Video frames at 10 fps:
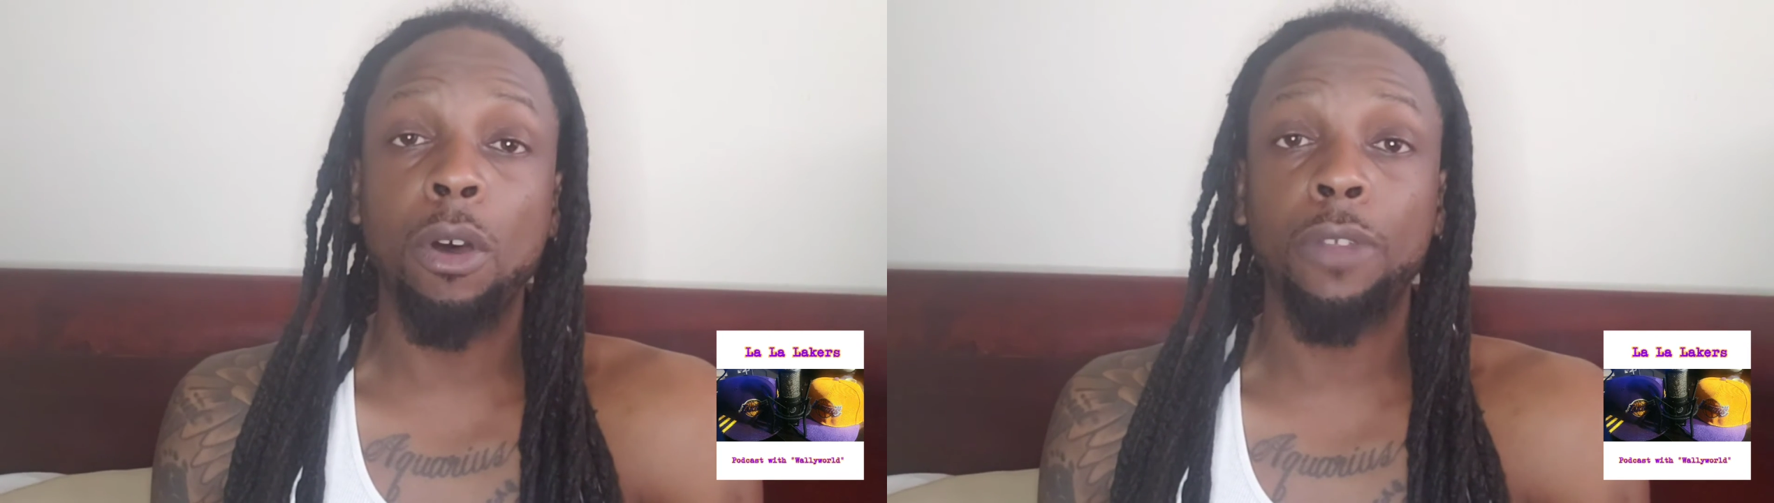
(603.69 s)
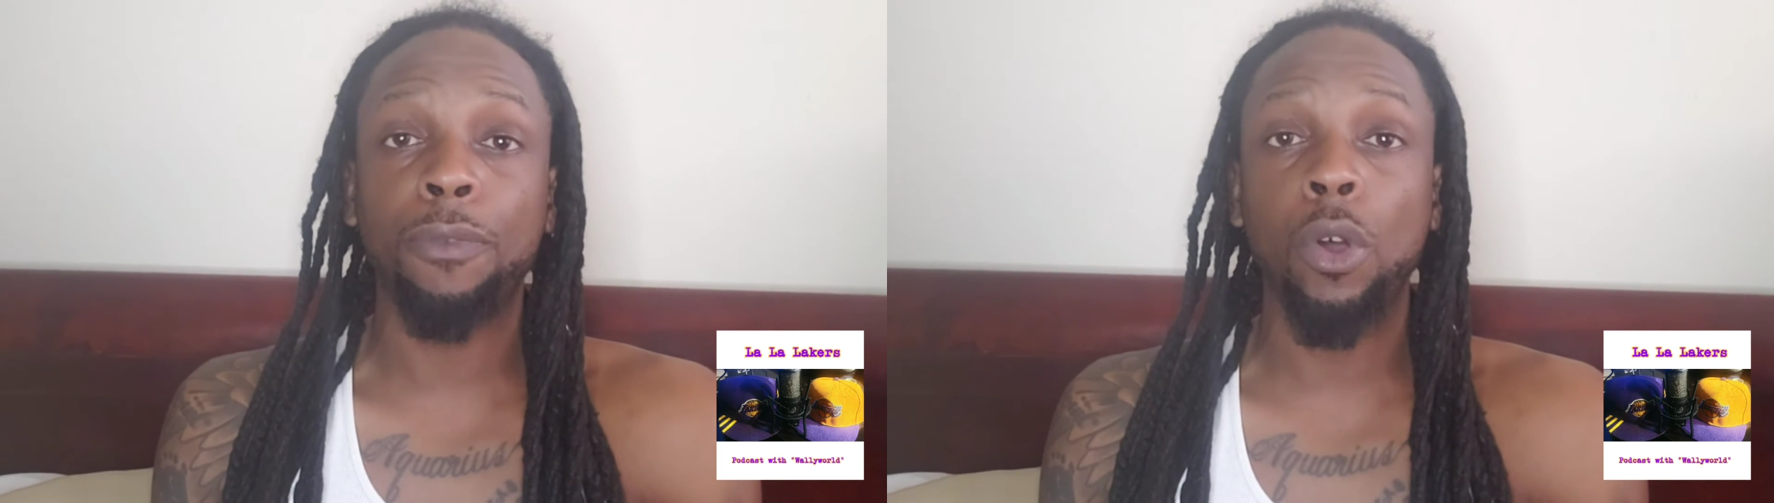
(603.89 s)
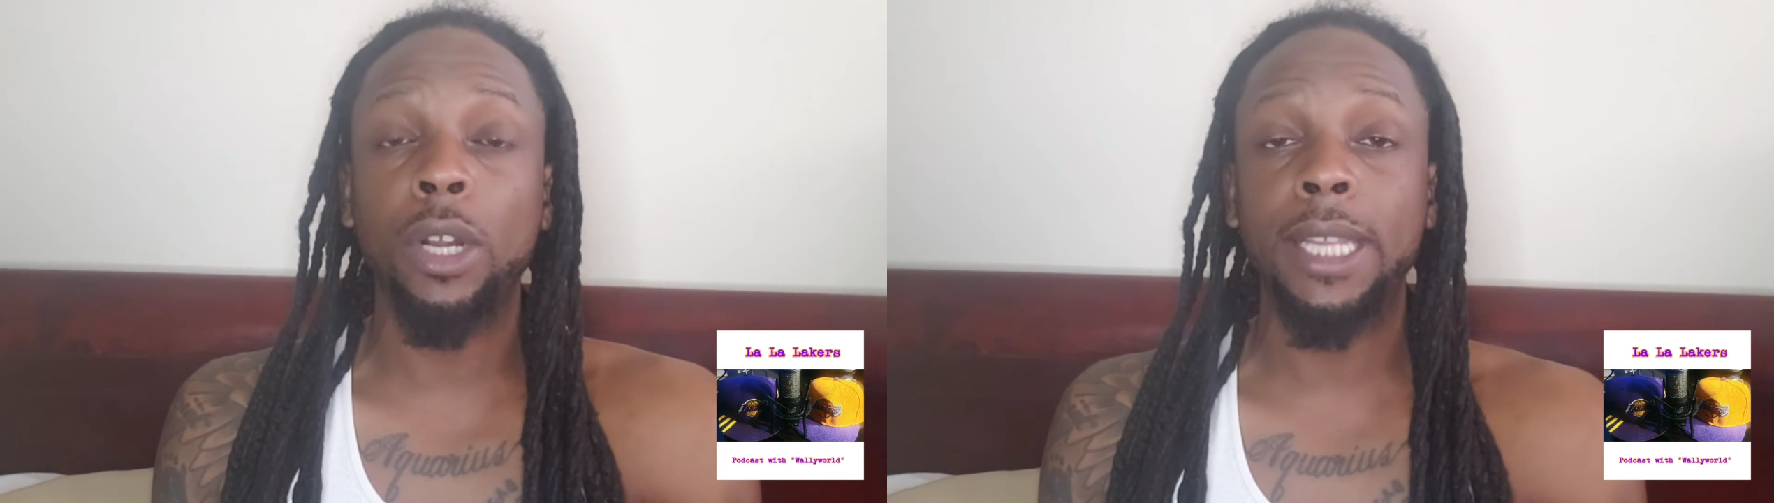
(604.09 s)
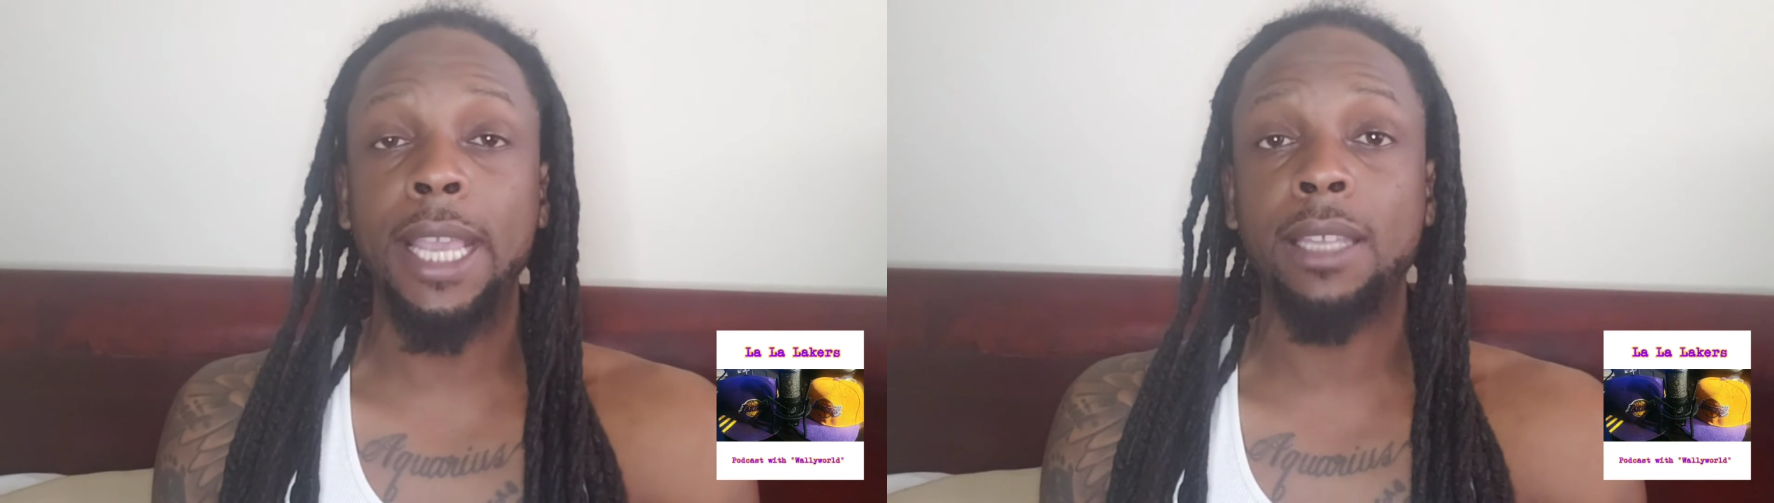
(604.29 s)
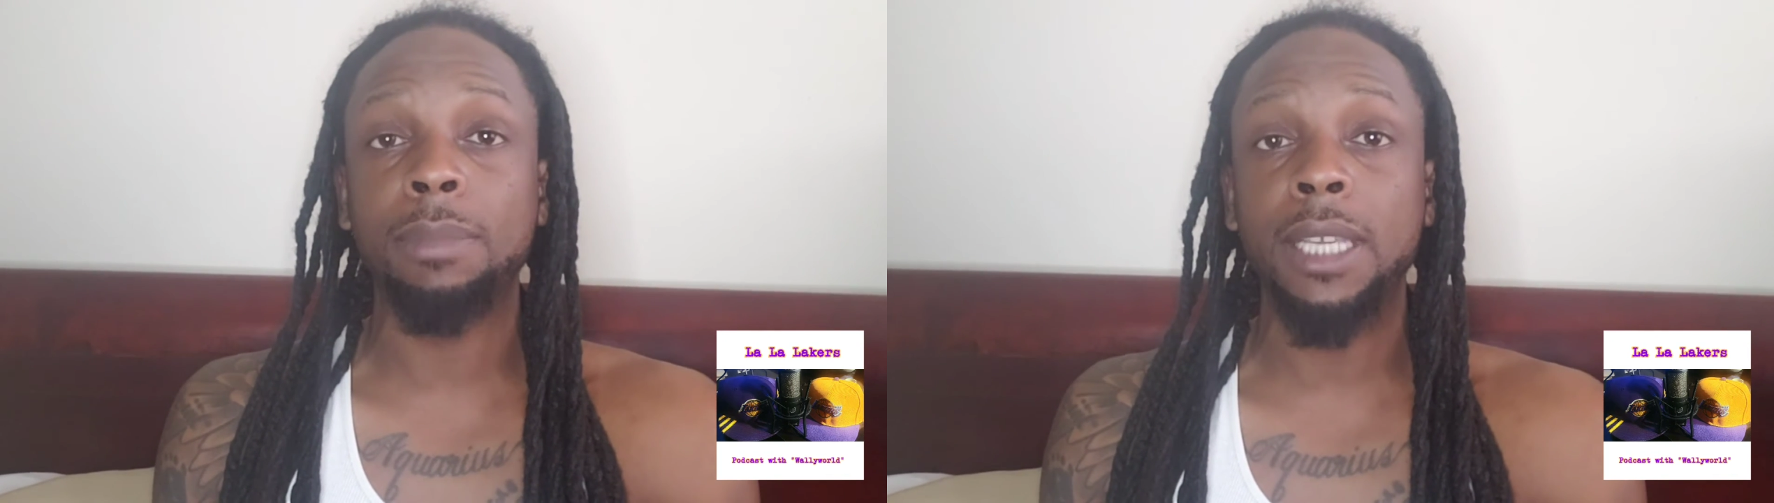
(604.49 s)
on the floor
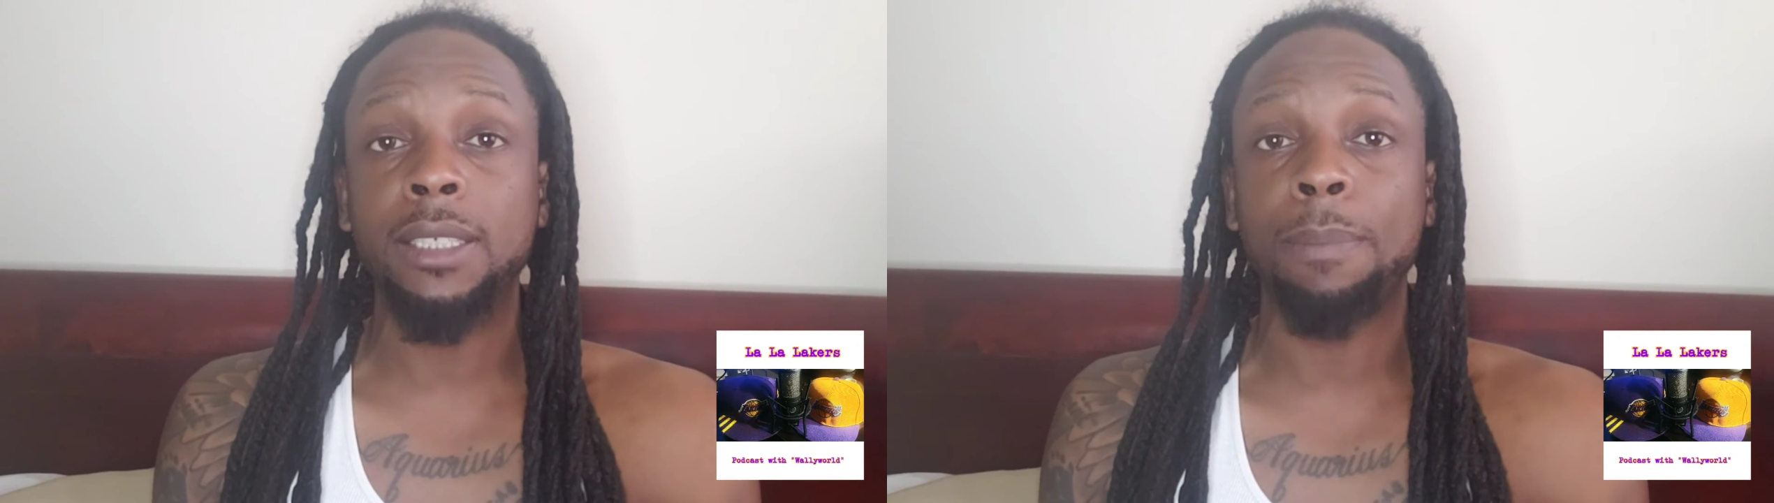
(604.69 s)
together because